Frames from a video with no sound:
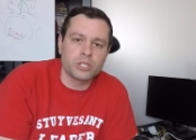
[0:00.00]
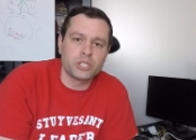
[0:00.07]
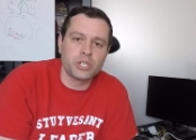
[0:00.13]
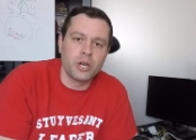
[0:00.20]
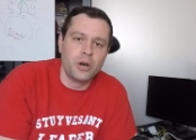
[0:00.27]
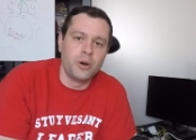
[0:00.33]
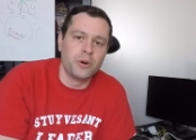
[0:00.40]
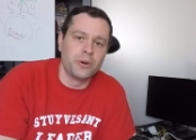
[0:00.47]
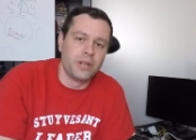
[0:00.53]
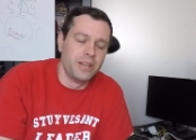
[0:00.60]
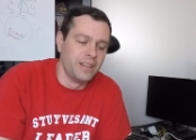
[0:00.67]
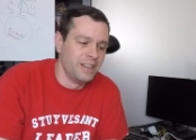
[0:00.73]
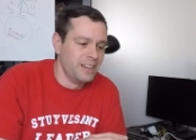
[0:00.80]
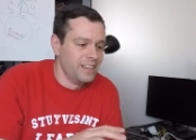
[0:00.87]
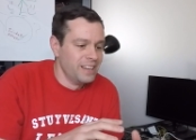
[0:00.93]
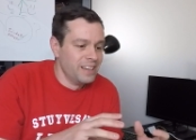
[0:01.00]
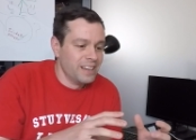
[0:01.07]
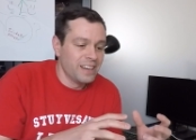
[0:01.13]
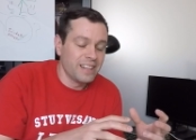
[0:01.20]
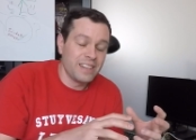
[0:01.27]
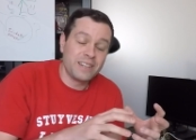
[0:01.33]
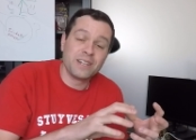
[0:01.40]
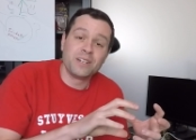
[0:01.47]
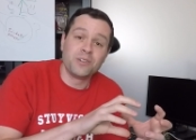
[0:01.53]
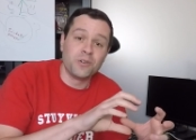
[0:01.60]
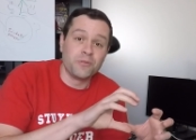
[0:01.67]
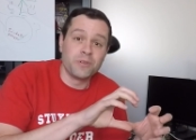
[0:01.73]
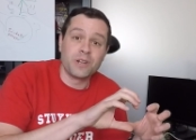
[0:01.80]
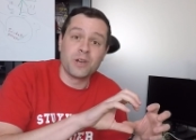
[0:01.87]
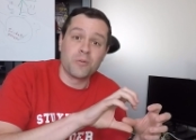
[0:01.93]
showed uh, they did a
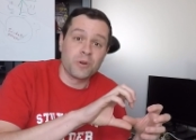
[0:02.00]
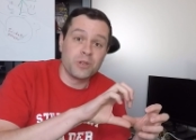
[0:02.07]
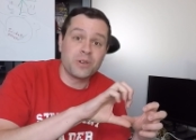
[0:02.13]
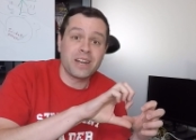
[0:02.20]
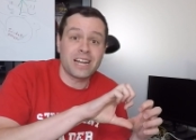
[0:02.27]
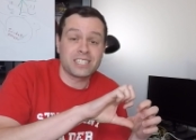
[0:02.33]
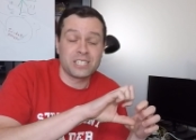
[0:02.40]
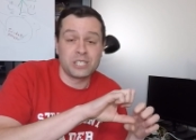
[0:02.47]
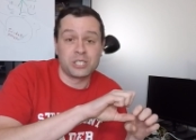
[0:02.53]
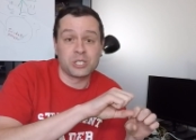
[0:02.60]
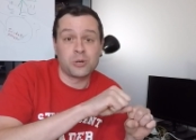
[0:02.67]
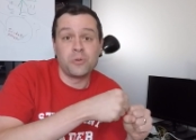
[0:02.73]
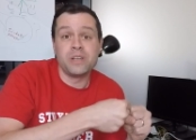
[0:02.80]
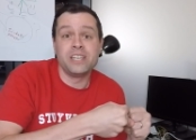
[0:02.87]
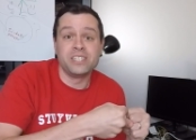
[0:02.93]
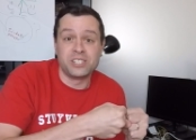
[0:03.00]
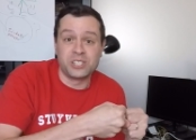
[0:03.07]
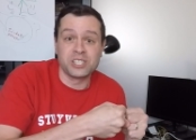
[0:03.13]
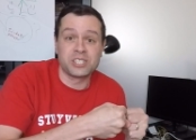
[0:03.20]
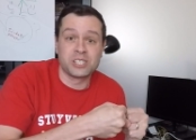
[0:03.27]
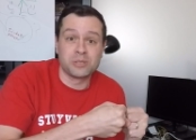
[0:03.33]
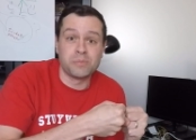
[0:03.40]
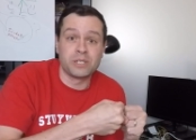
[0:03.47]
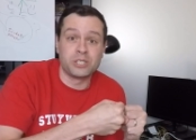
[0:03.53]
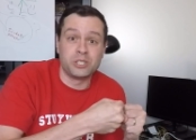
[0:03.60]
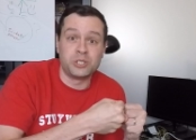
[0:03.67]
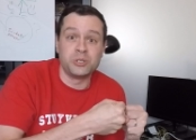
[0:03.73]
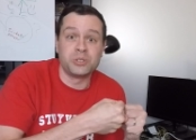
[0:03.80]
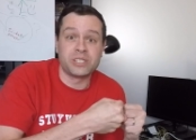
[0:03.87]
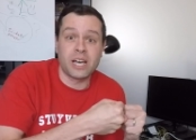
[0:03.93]
little video where you could actually squeeze just as much
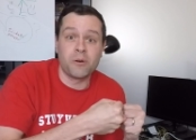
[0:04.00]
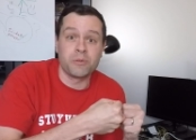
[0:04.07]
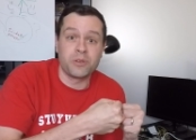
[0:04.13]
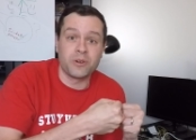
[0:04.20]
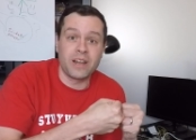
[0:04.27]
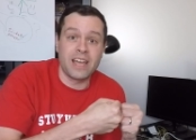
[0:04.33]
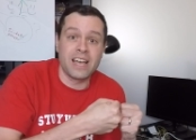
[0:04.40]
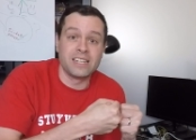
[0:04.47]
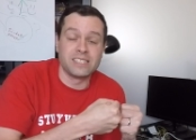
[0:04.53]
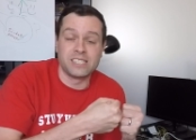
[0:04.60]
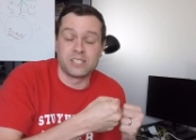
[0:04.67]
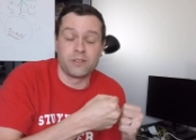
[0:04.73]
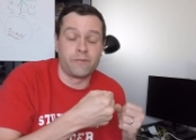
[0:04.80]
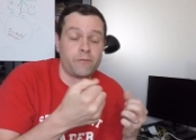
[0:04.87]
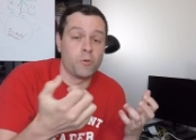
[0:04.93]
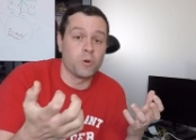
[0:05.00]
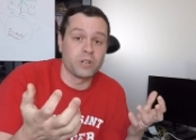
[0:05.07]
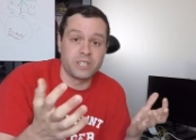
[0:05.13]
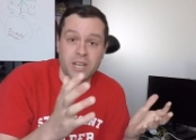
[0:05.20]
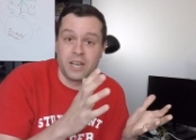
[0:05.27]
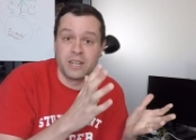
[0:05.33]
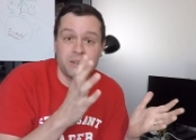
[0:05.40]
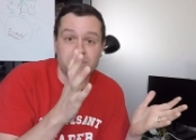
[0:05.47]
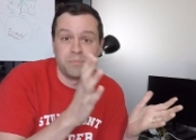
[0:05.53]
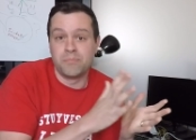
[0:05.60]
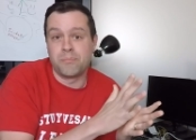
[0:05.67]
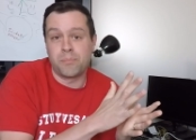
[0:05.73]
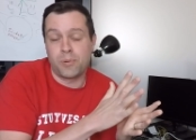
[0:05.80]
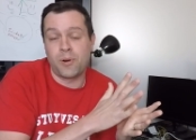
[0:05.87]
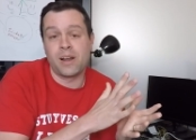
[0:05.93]
juice out with your hands as the four
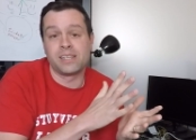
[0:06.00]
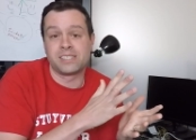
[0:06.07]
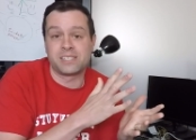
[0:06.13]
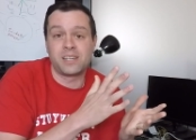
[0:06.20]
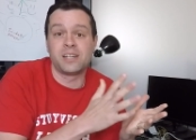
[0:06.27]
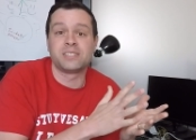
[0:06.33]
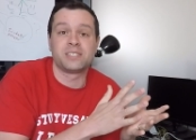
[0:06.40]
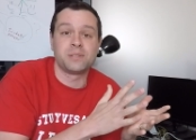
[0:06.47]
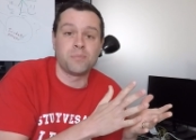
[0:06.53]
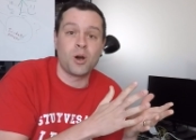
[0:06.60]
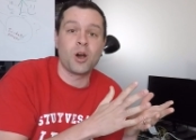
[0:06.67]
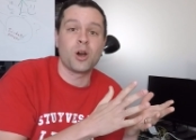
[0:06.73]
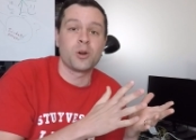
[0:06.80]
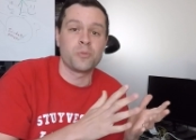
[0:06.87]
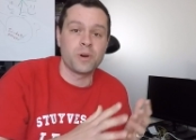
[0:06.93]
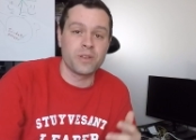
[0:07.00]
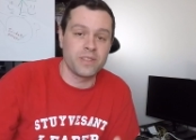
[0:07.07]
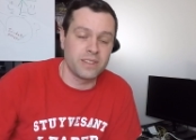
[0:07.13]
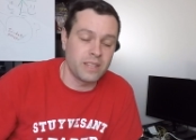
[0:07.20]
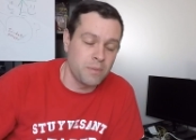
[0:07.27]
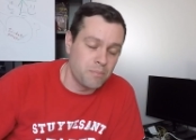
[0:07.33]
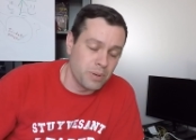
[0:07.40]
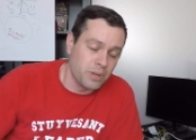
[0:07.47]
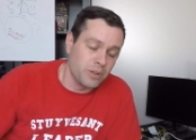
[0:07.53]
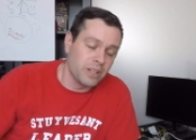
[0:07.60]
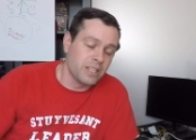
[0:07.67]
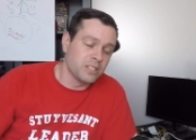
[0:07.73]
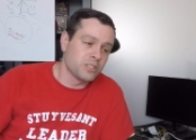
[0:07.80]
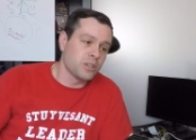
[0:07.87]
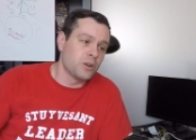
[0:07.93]
ton press custom hardware that they built.
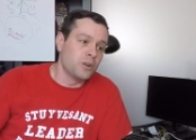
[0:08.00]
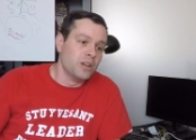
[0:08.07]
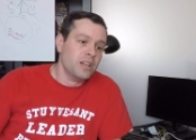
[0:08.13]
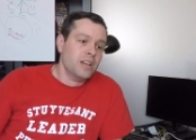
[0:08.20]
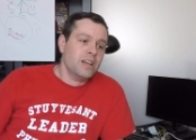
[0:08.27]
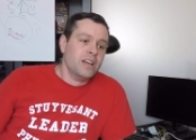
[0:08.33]
And so,